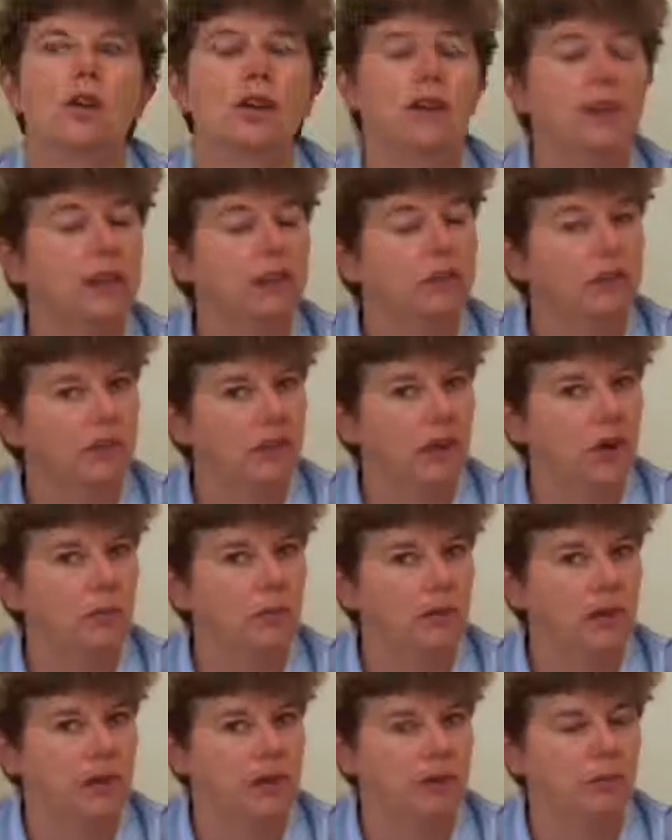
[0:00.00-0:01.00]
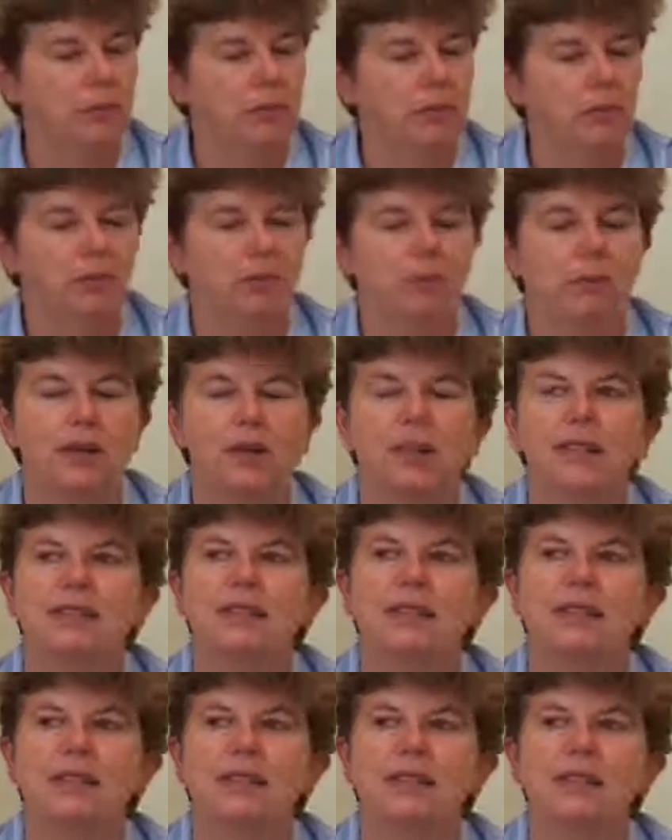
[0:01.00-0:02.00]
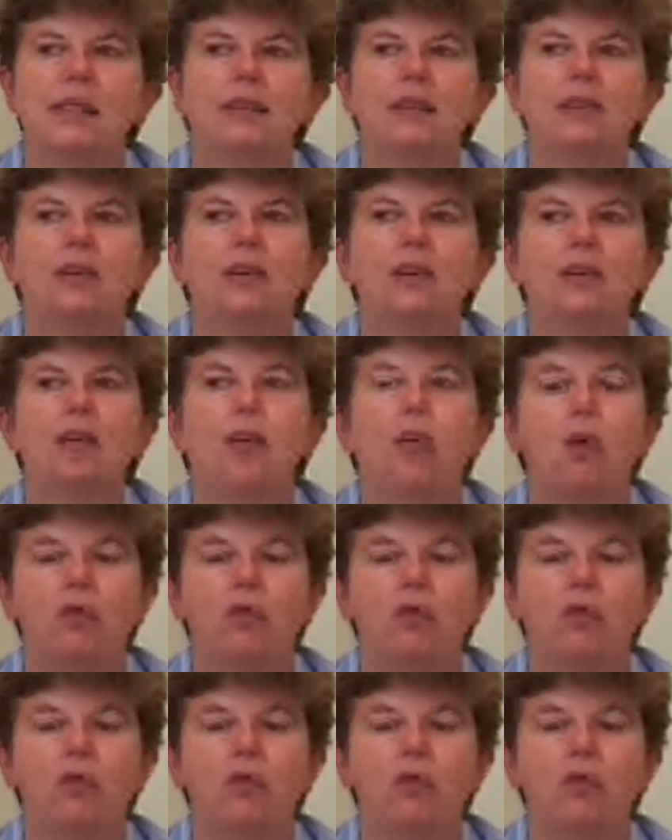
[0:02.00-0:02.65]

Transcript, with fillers: One thing you should know about hippopotami is that they're